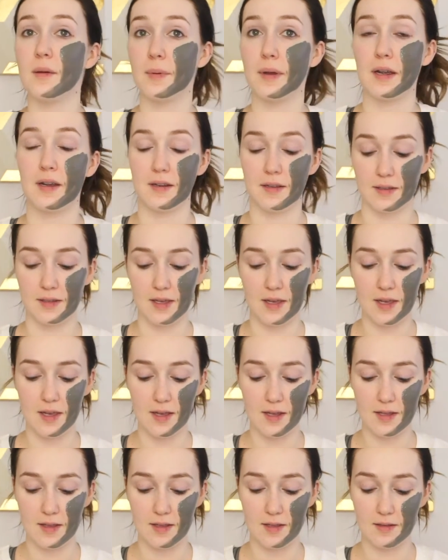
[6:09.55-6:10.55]

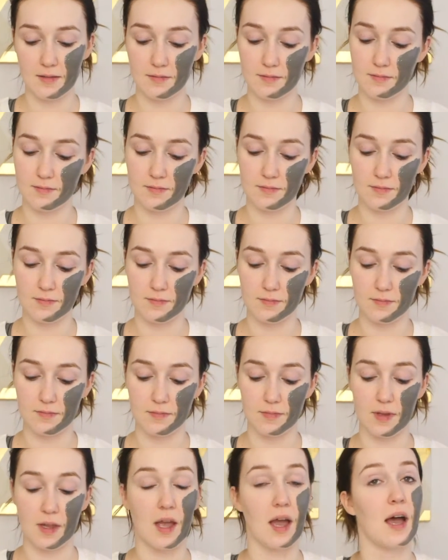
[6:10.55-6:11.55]
apparently
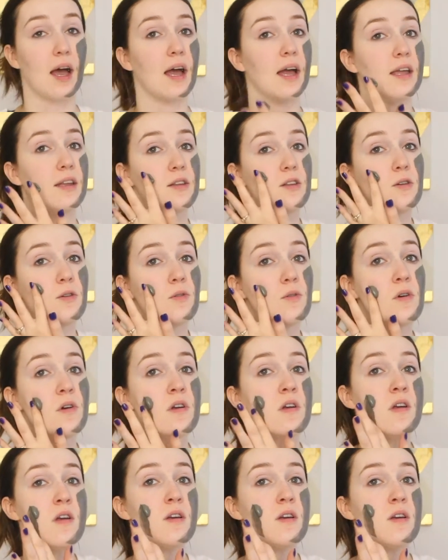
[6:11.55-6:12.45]
I do.